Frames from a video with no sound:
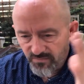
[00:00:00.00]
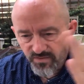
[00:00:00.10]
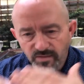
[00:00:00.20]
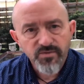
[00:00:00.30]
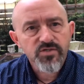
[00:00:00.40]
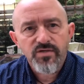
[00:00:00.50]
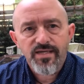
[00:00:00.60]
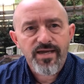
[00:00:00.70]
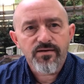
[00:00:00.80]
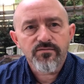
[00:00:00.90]
numbers
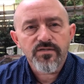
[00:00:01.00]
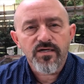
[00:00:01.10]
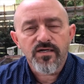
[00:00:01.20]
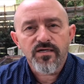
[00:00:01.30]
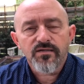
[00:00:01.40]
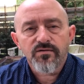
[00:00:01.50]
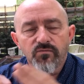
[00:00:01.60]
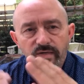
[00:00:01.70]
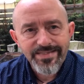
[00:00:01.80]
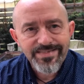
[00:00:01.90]
count uh, went